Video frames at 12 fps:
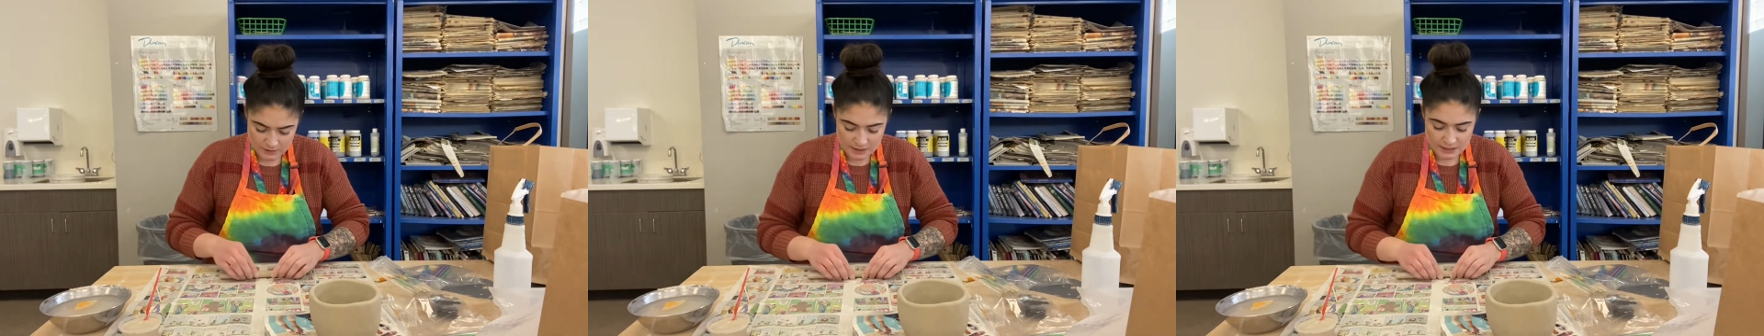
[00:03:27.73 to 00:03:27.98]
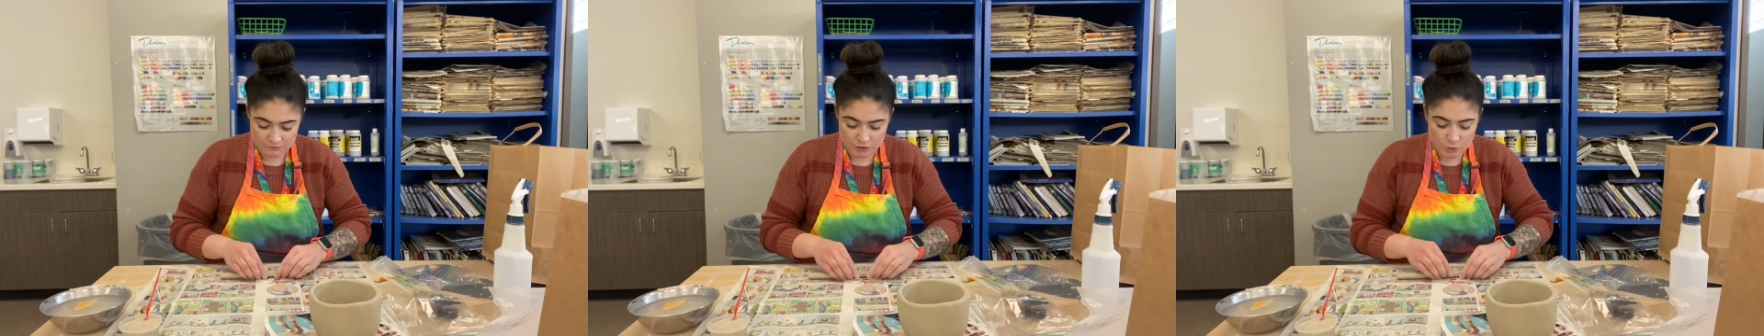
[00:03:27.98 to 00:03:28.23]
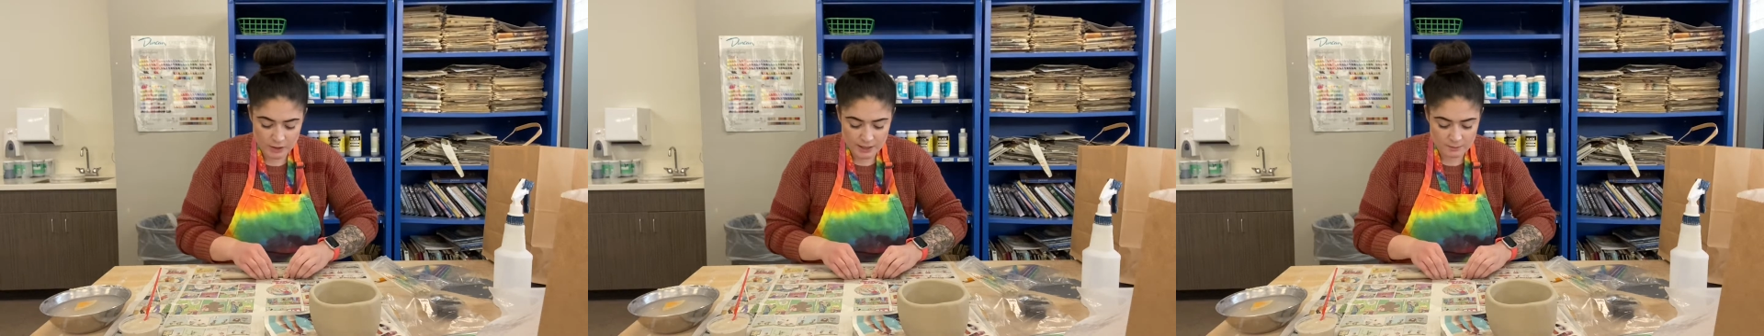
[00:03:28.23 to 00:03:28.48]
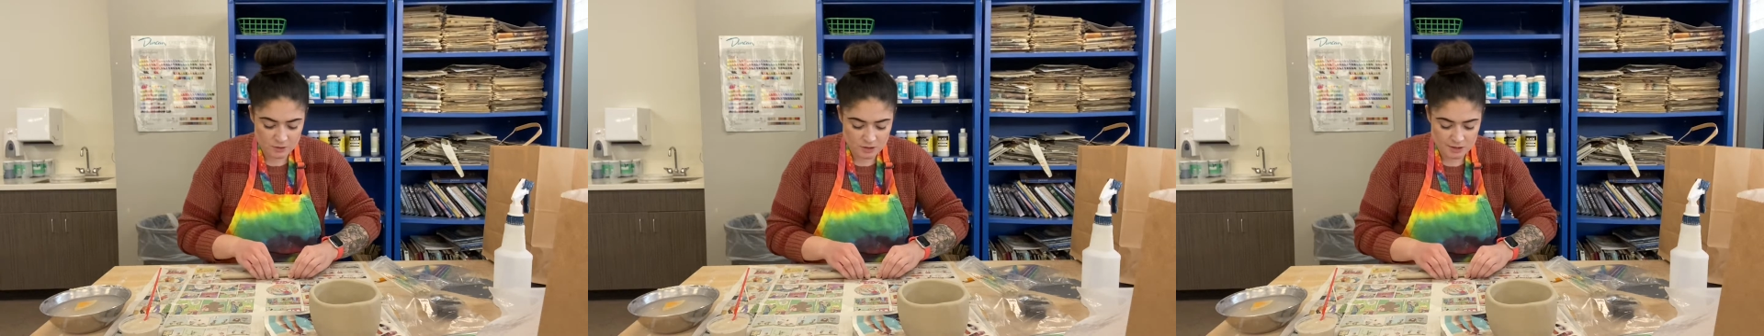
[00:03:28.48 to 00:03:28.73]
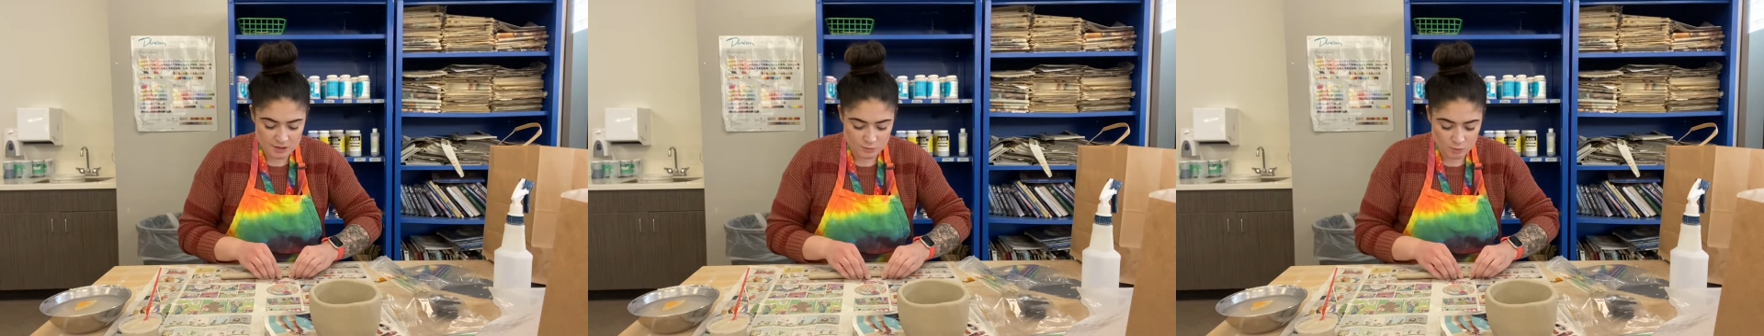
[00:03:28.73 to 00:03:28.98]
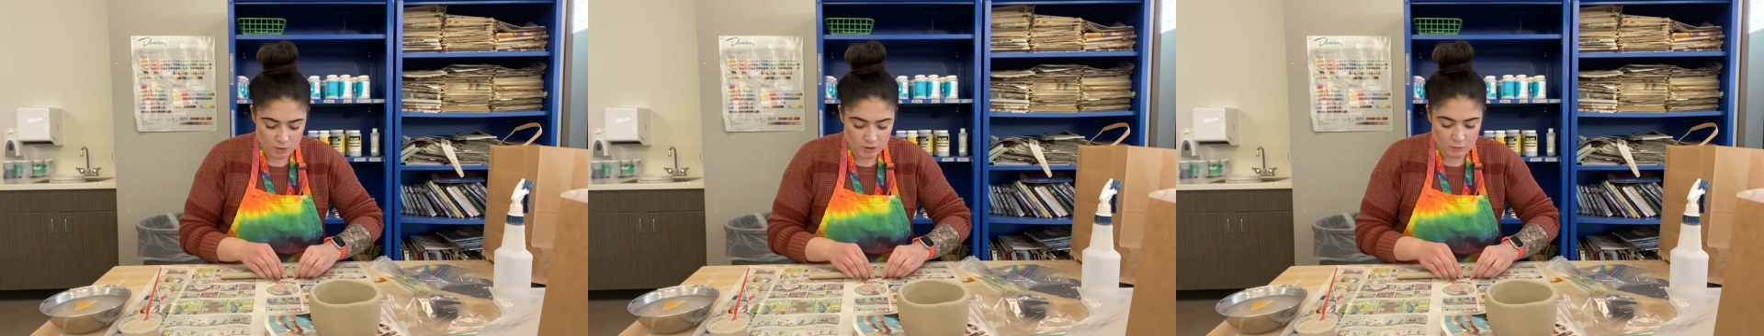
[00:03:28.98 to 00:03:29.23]
If you were able to just
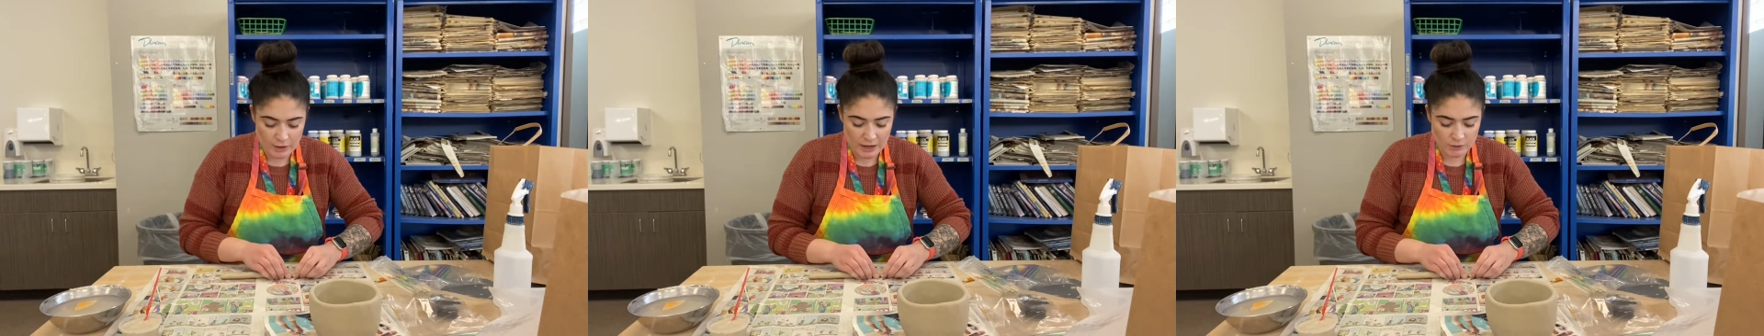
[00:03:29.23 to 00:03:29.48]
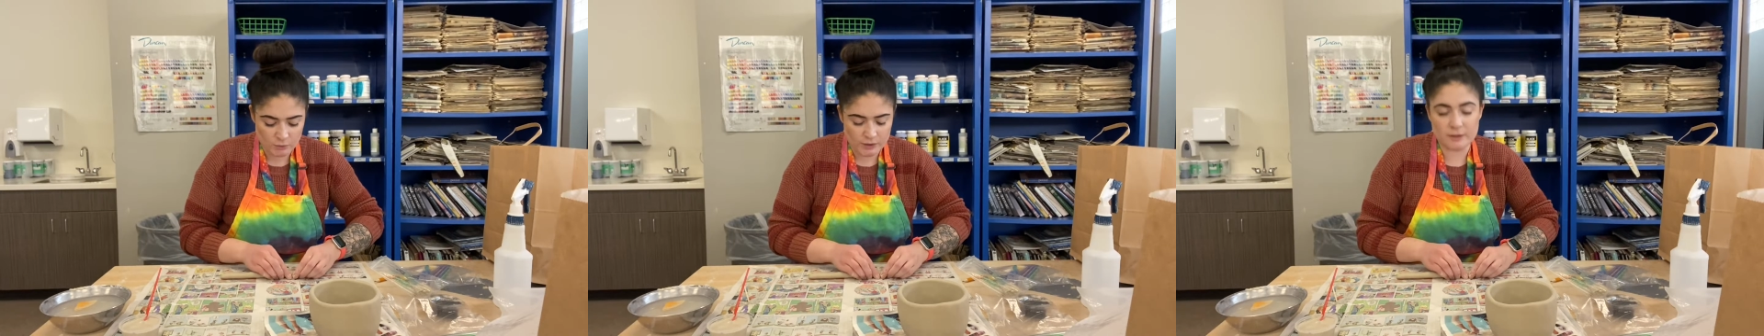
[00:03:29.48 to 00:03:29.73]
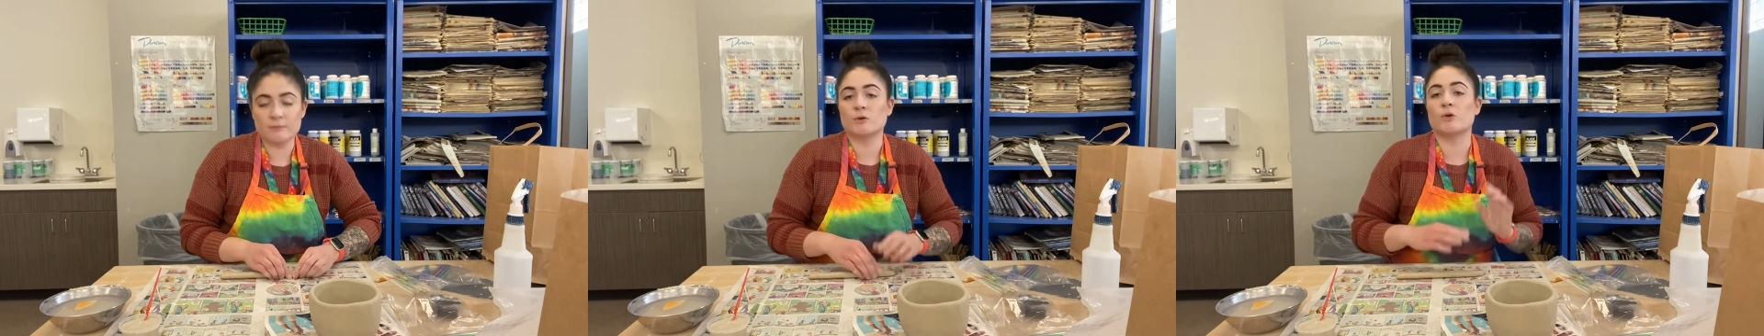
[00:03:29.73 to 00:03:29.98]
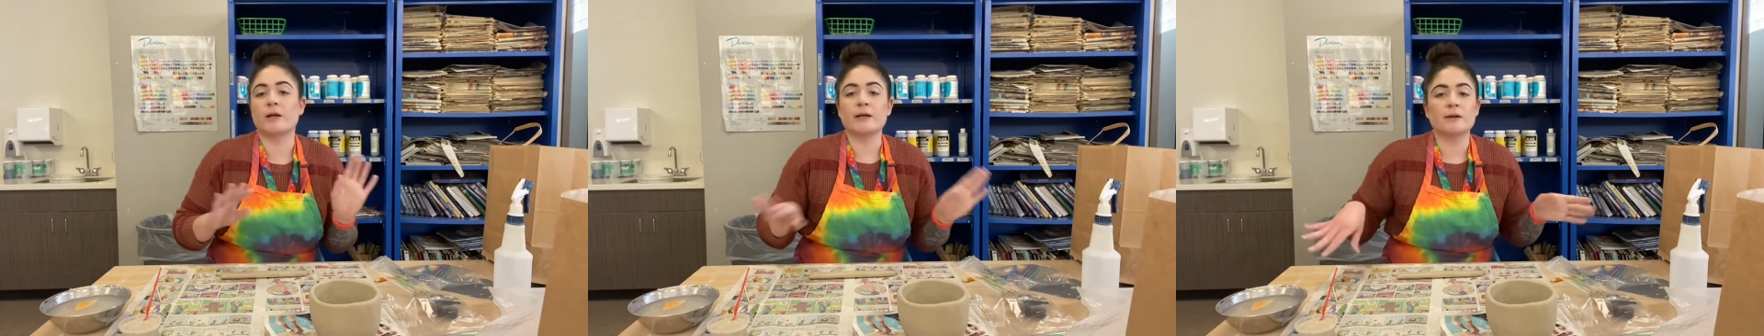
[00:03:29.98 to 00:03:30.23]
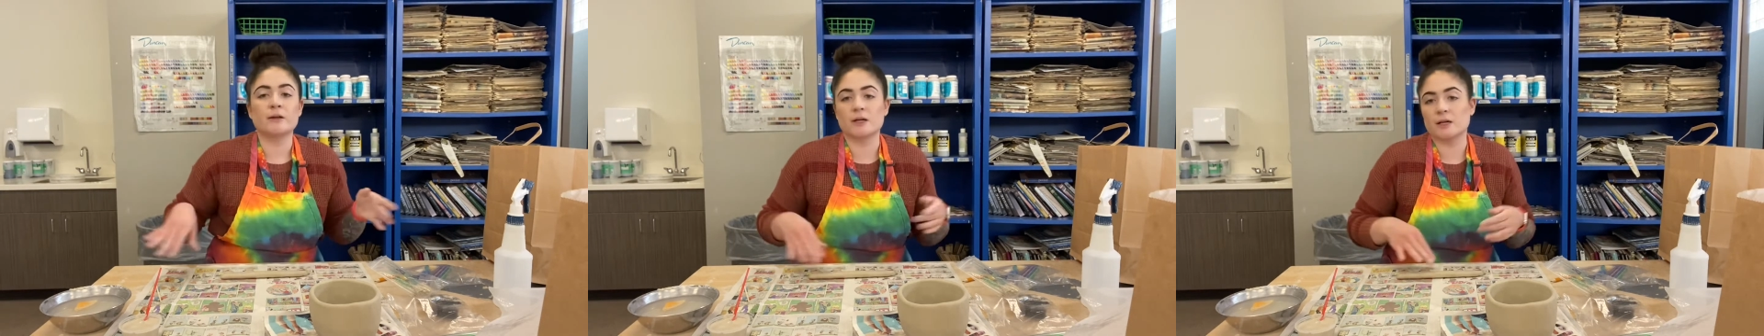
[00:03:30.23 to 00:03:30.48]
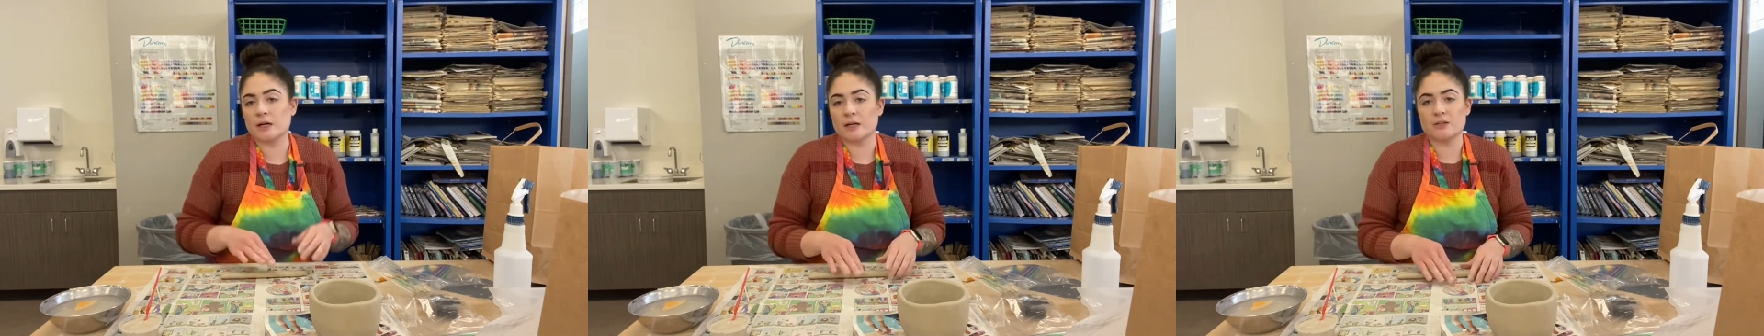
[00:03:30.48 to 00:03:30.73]
roll around one, great, you're
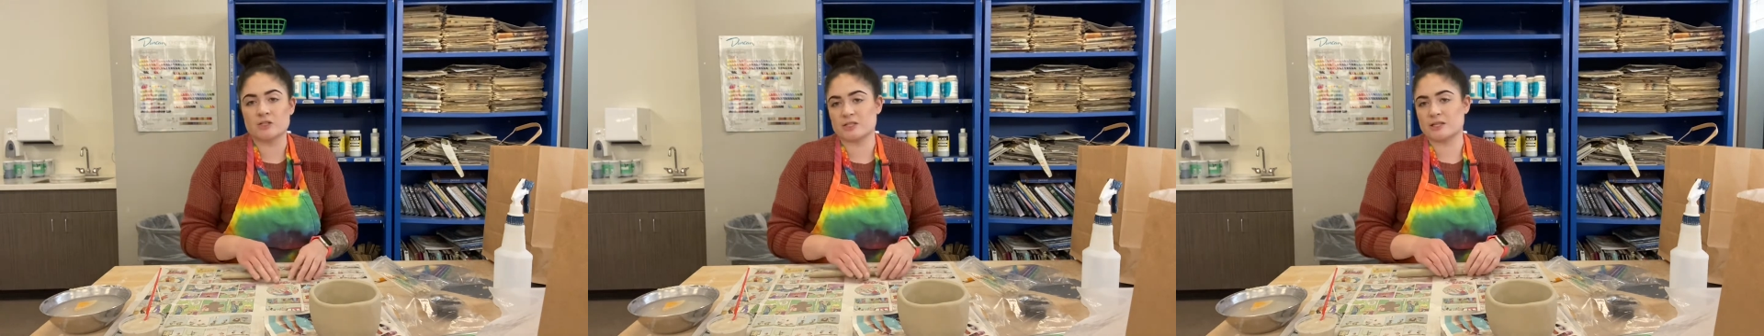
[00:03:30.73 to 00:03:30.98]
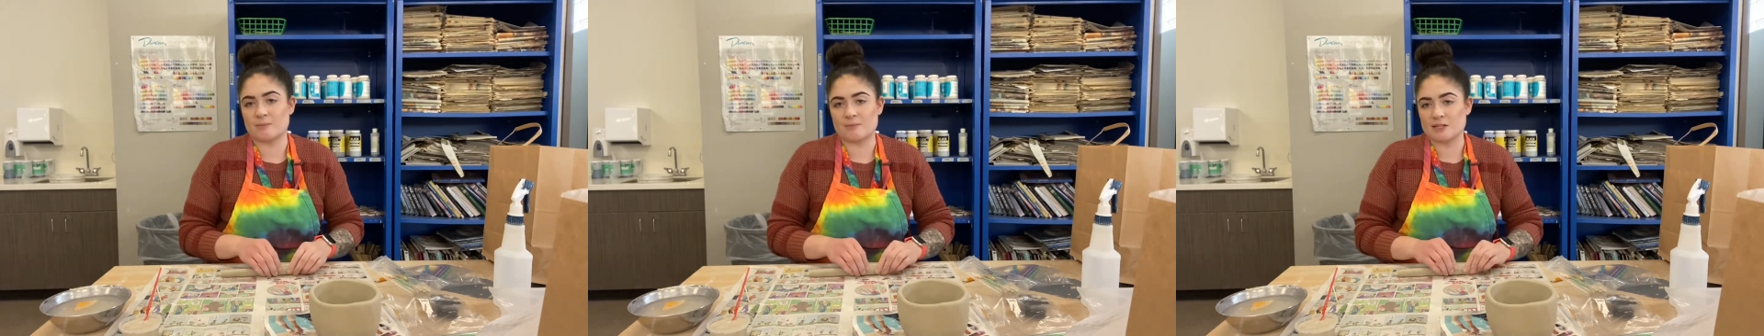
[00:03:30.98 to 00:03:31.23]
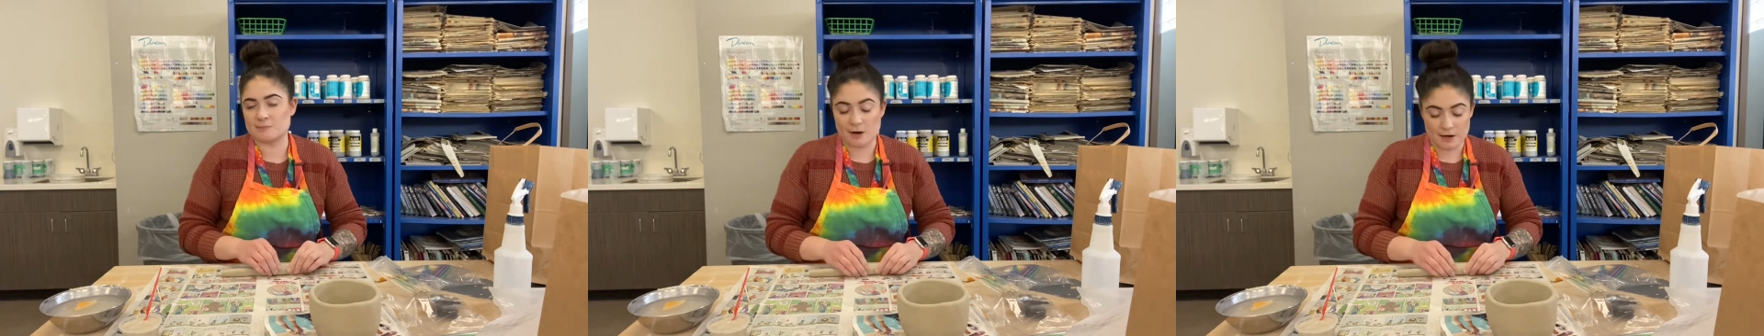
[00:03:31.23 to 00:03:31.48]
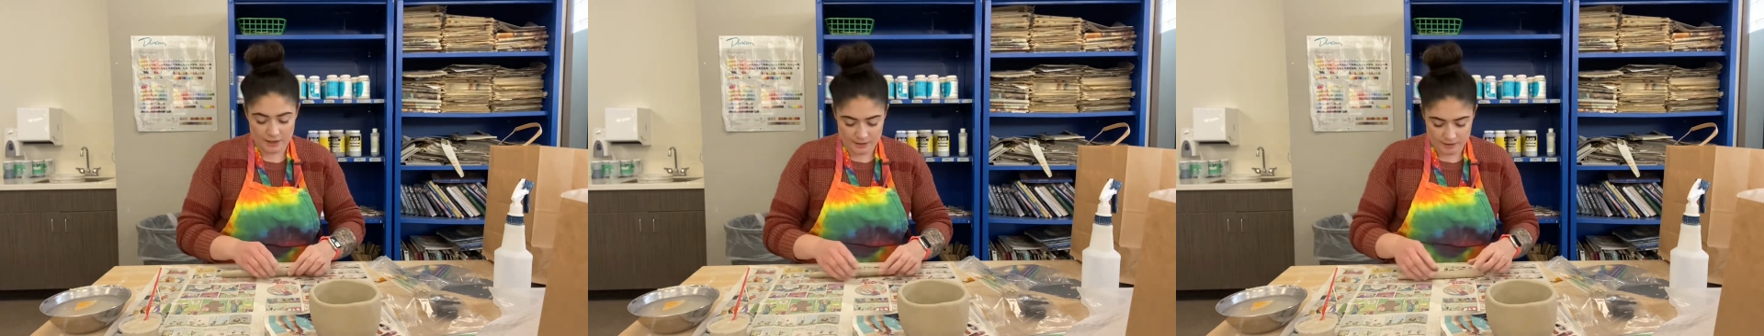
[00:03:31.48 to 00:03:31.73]
good. Just skip this part.